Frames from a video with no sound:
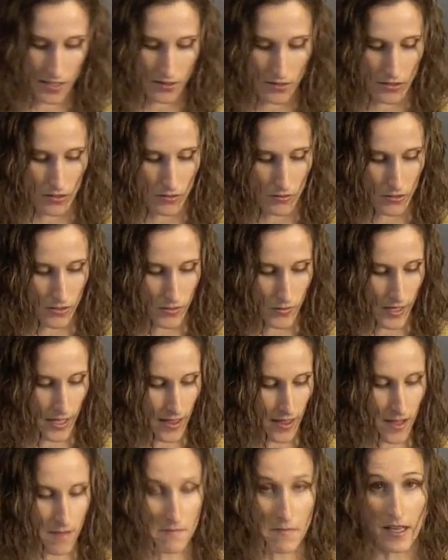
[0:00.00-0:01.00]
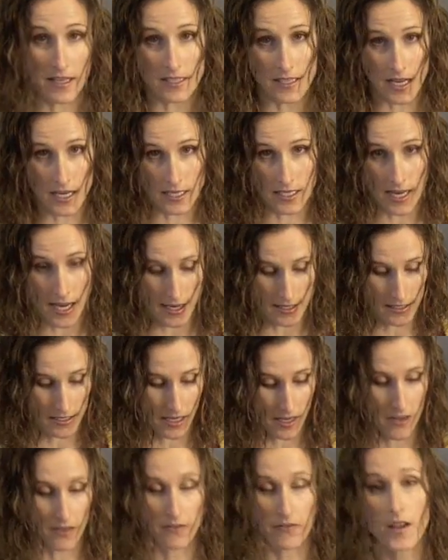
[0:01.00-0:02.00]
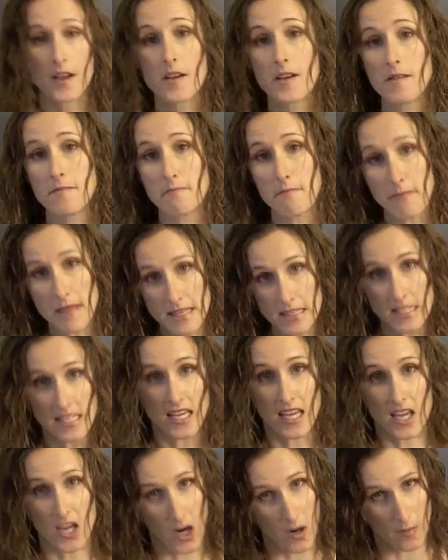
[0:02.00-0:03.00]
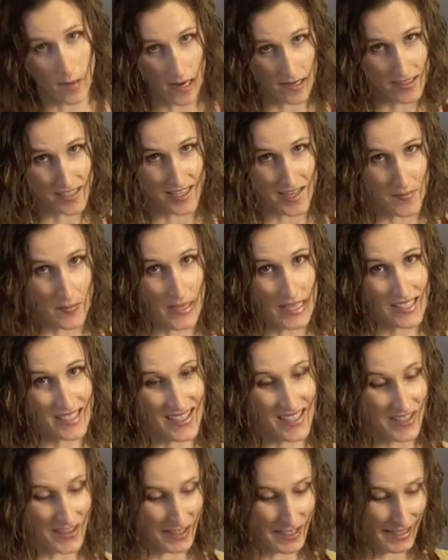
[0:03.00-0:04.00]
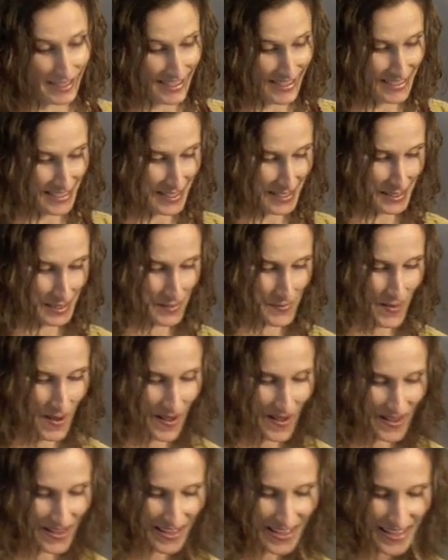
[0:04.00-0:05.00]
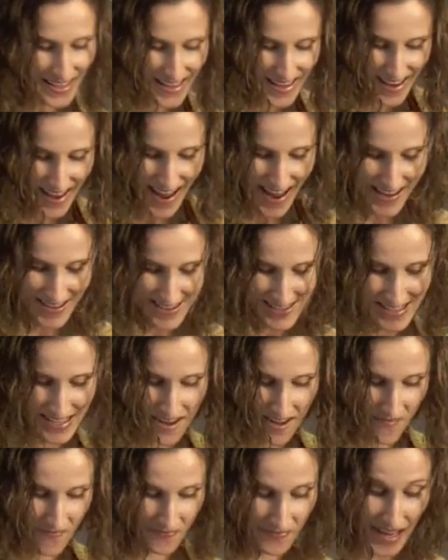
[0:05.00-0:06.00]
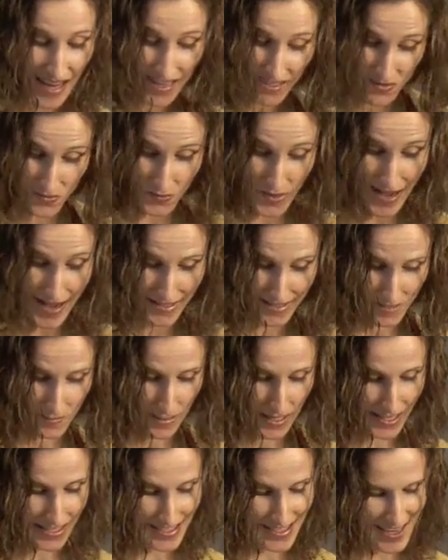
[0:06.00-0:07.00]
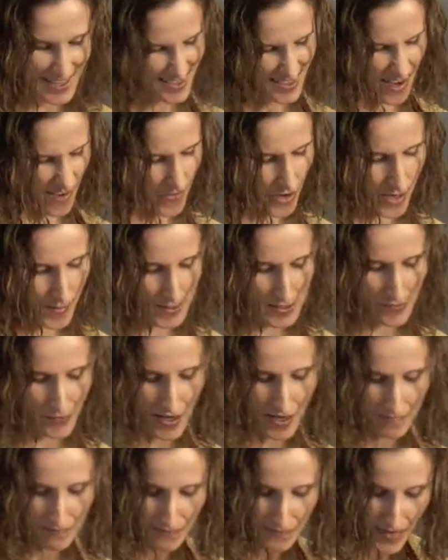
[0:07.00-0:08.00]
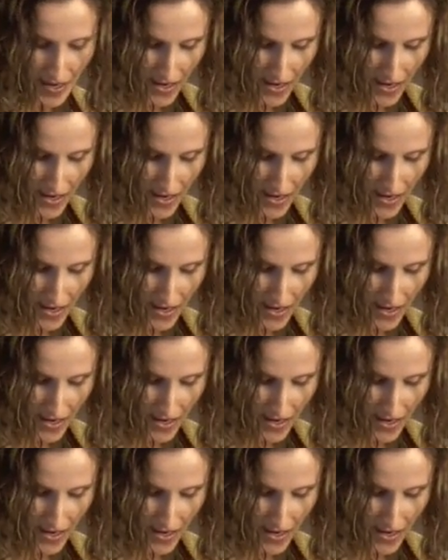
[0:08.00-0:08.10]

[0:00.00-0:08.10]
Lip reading: into doing the mundane task of mincing your parsnip until it is as small as rice, because that's not very much fun.